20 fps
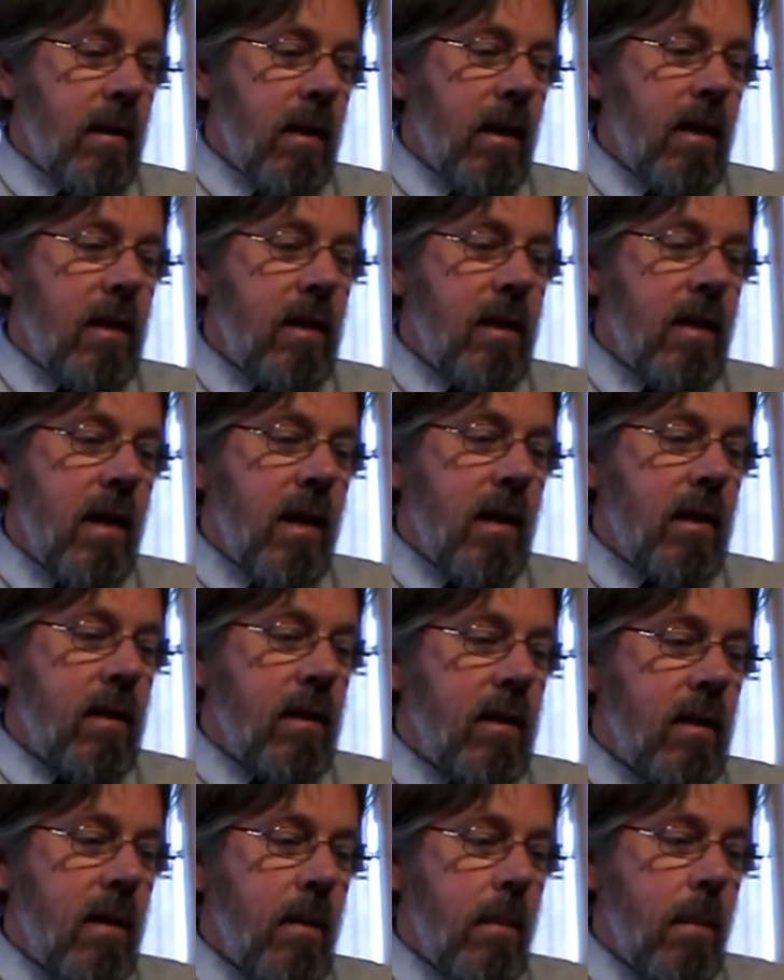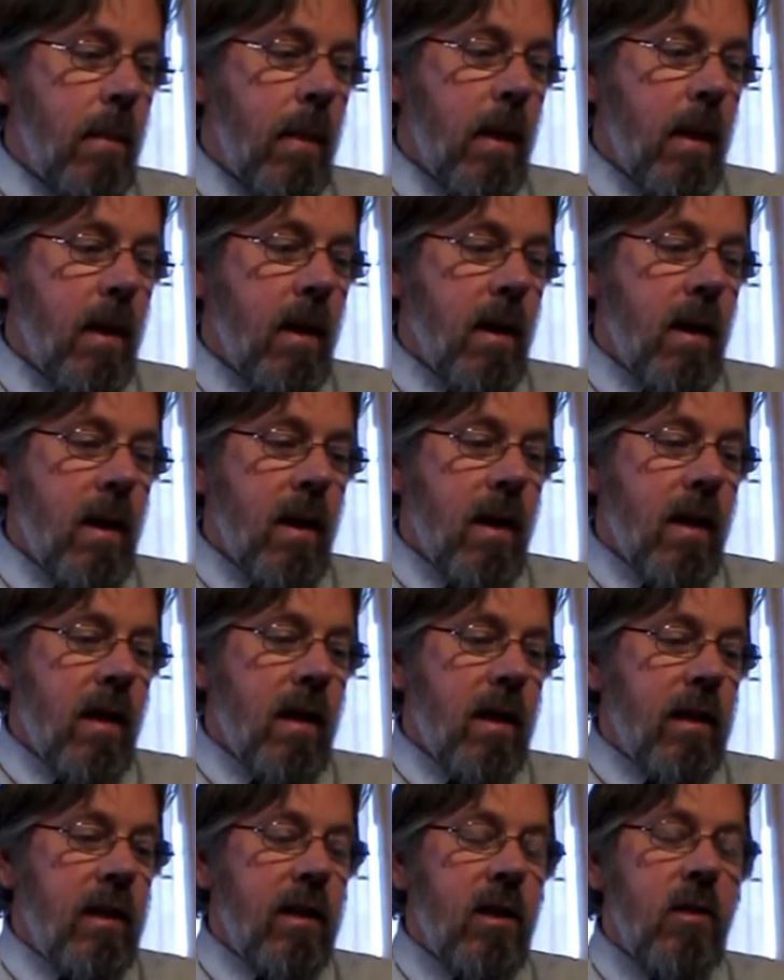He says,
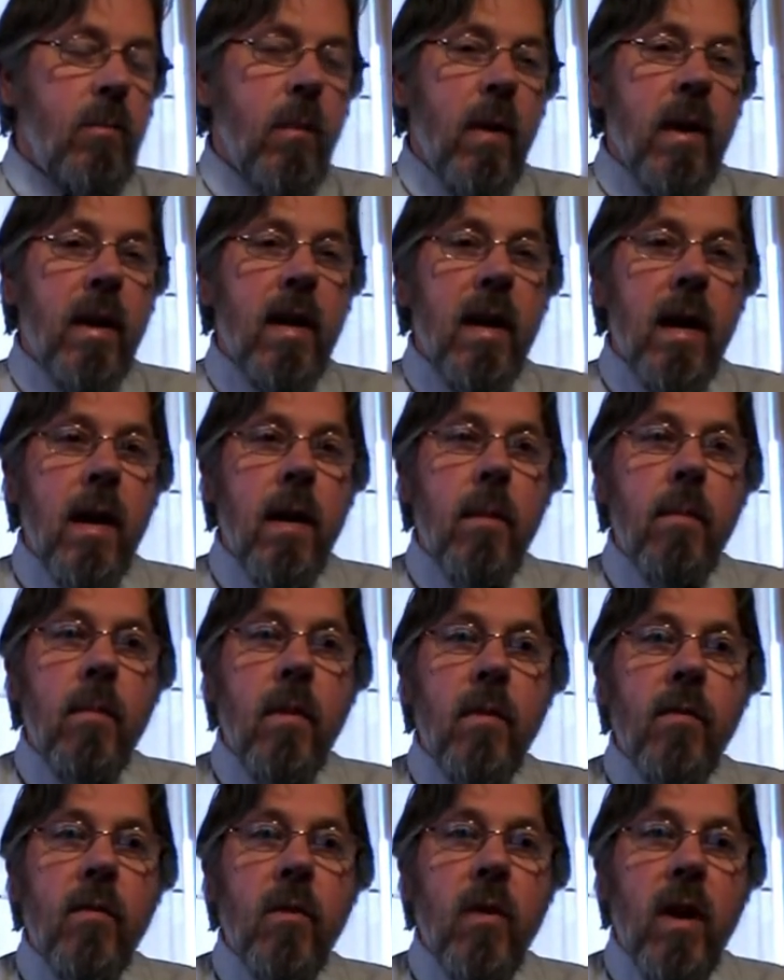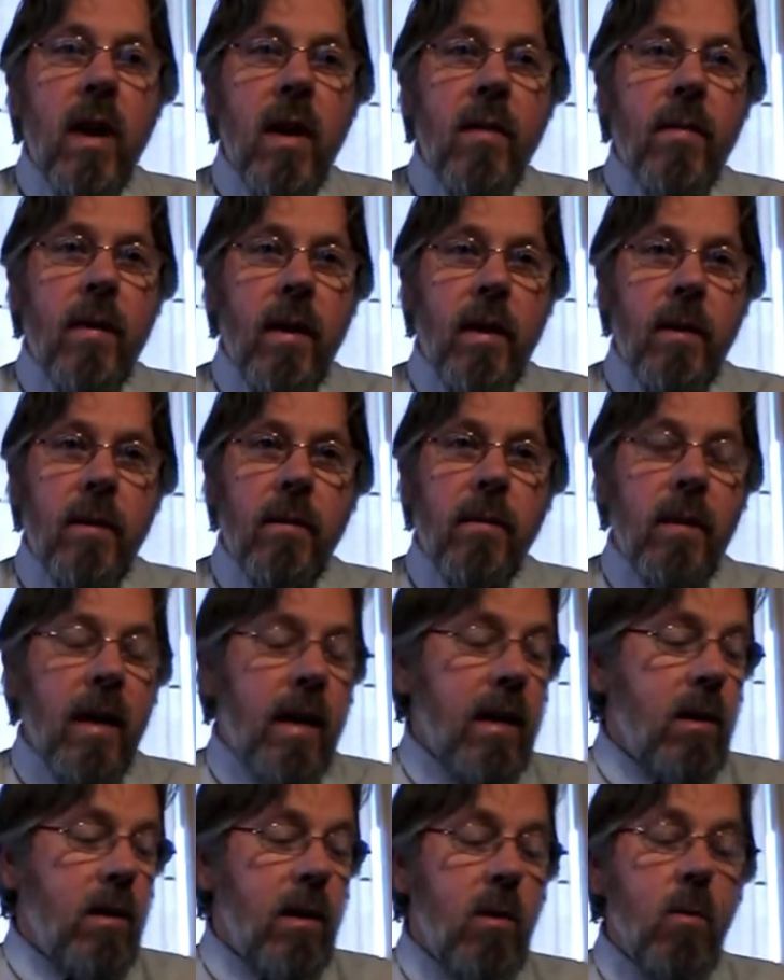this is my name forever.
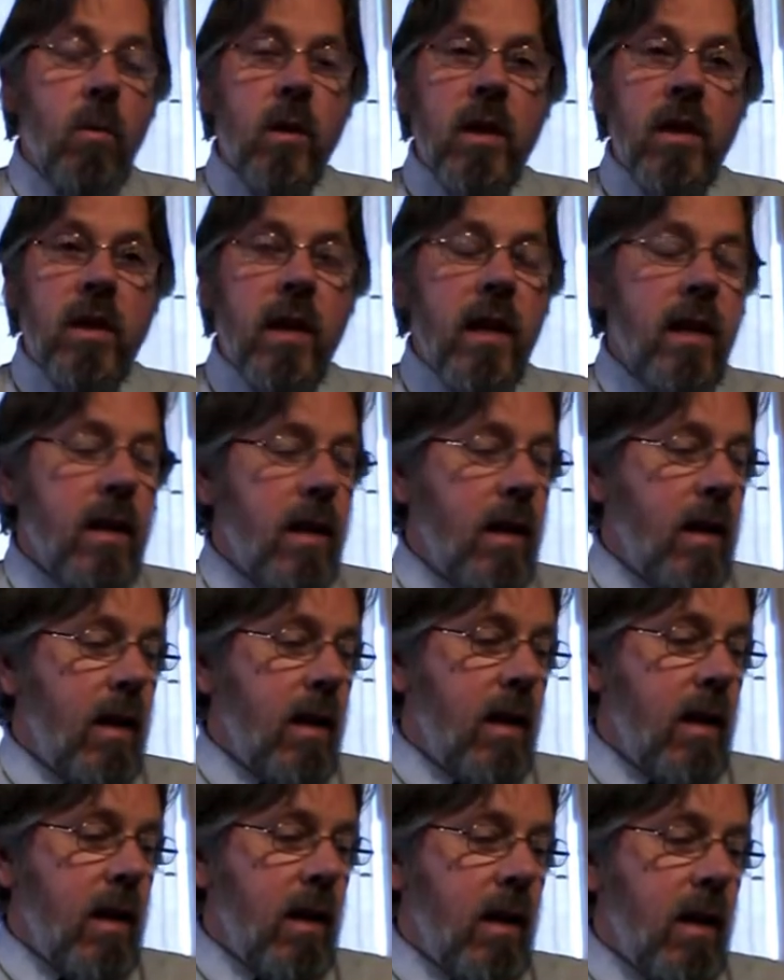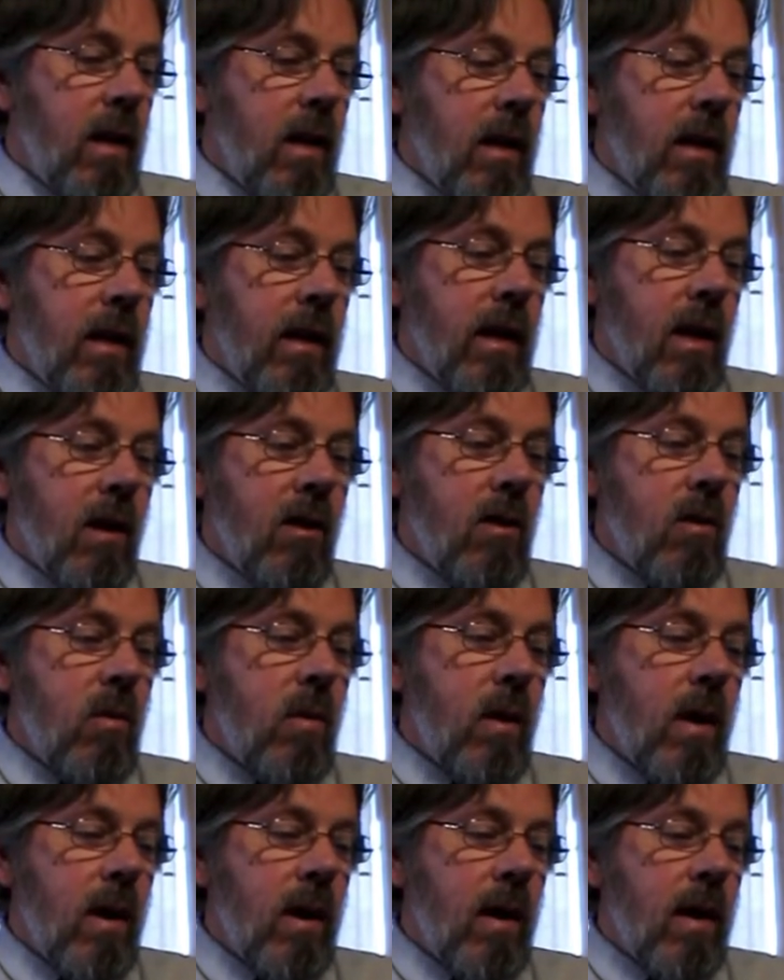And who is he?
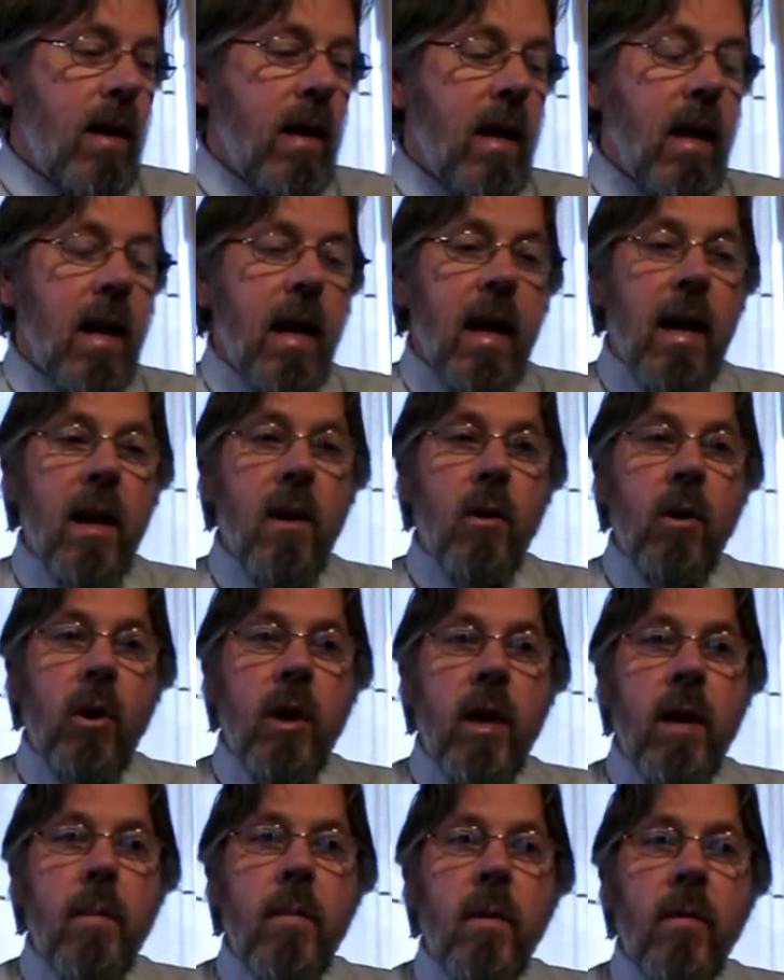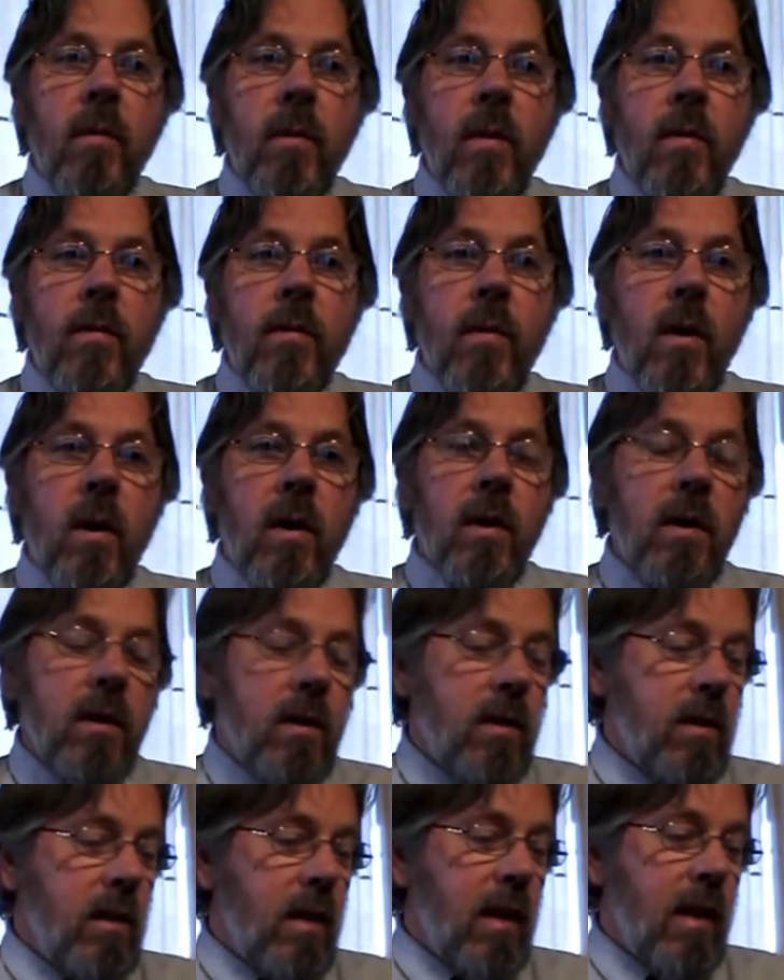Yahuwah, Elohim of your
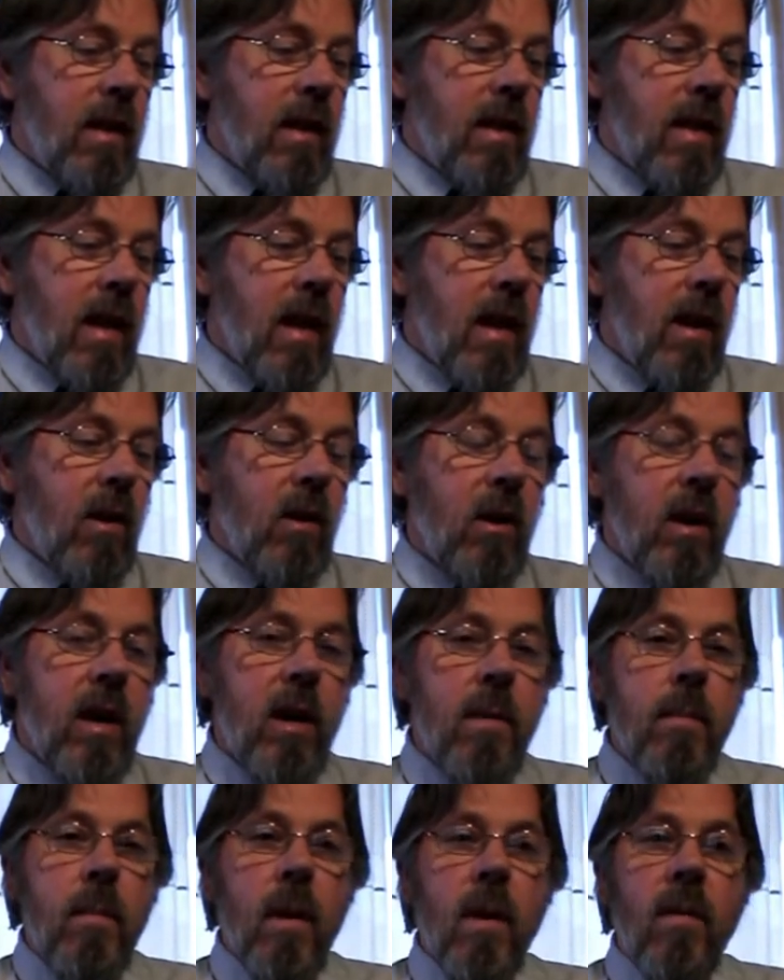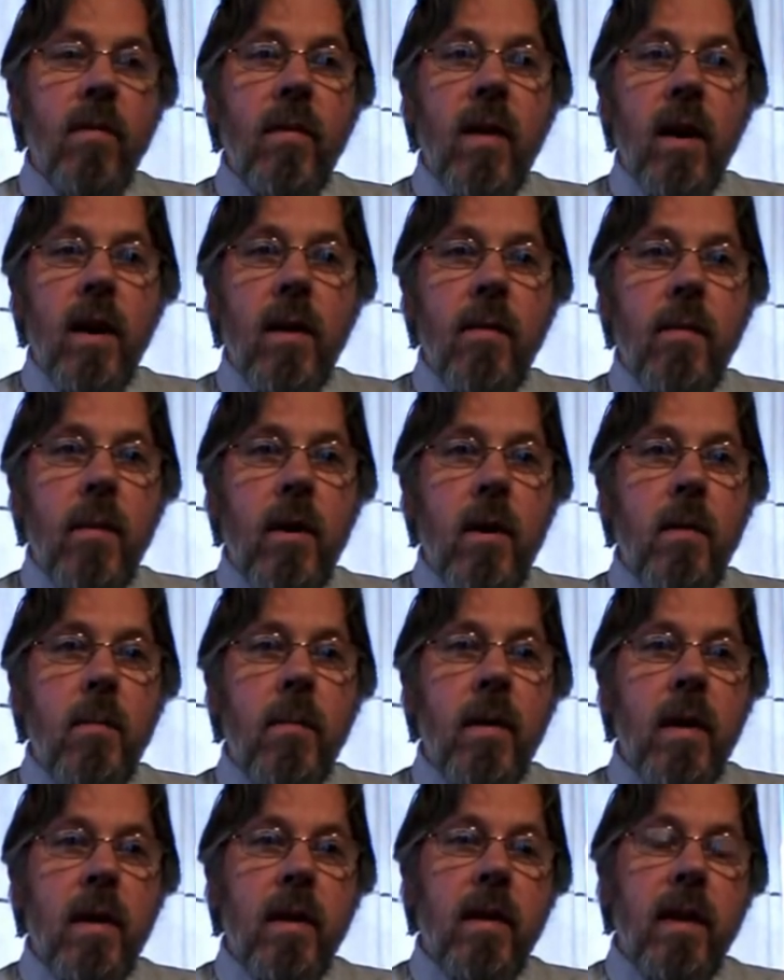fathers, the Elohim of Abraham,
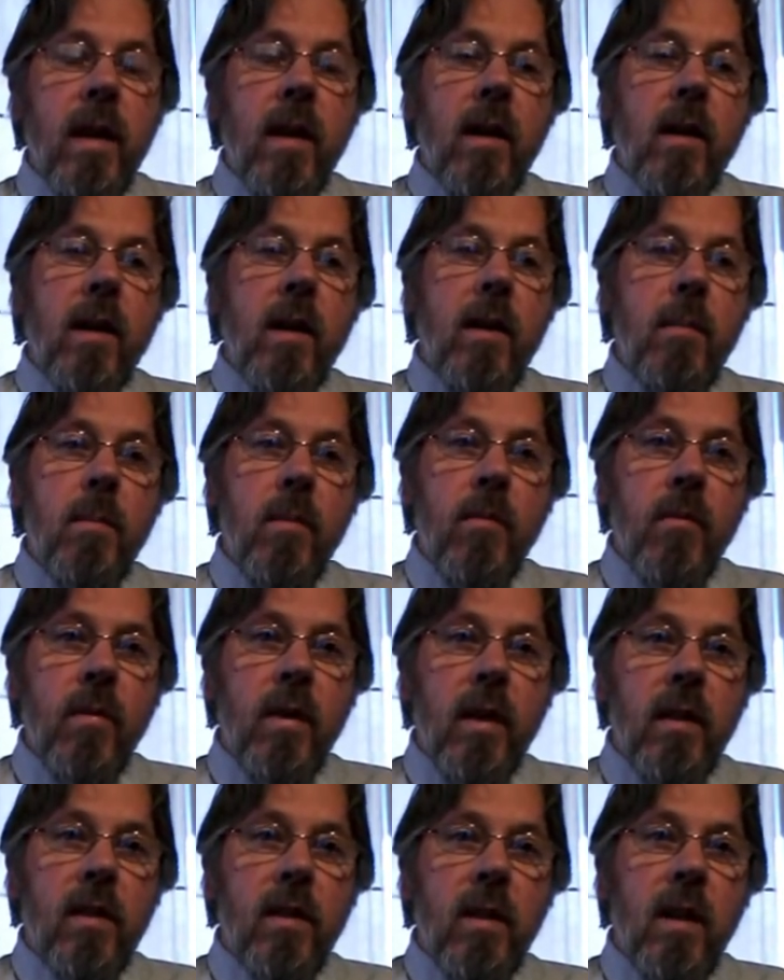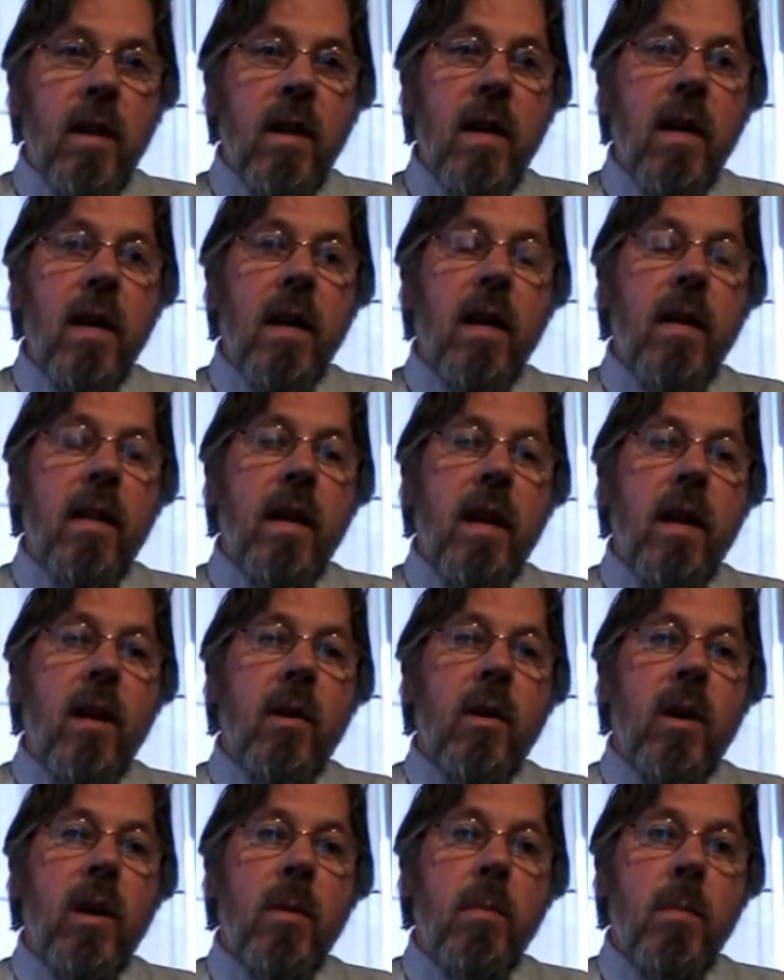the Elohim of Yitzhak, and the
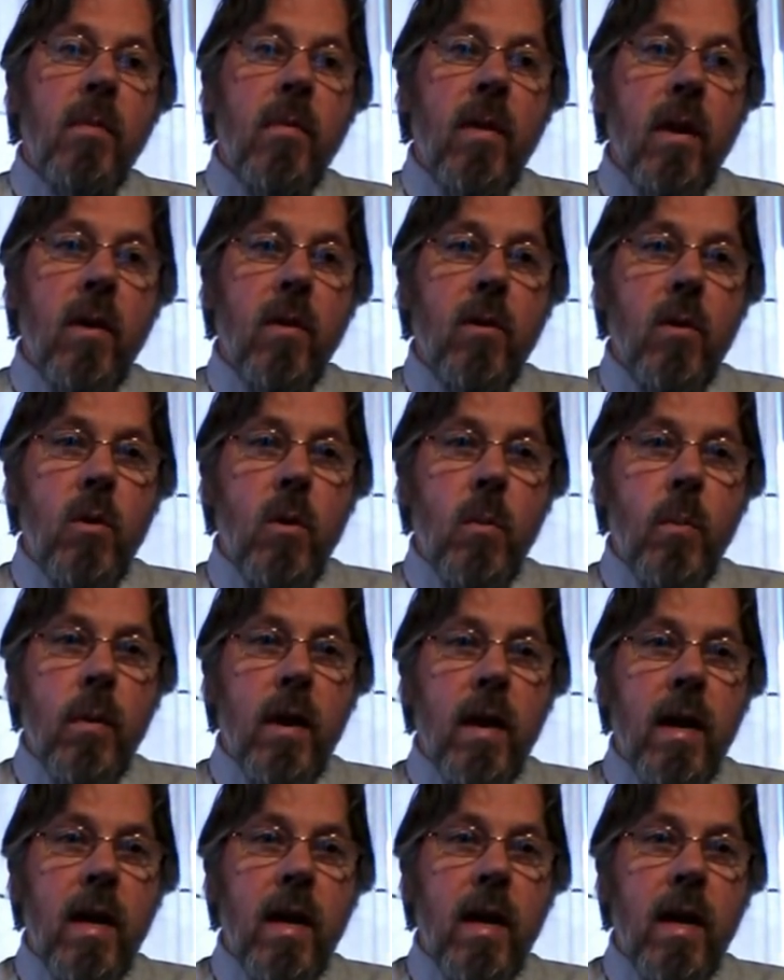Elohim of Jacob.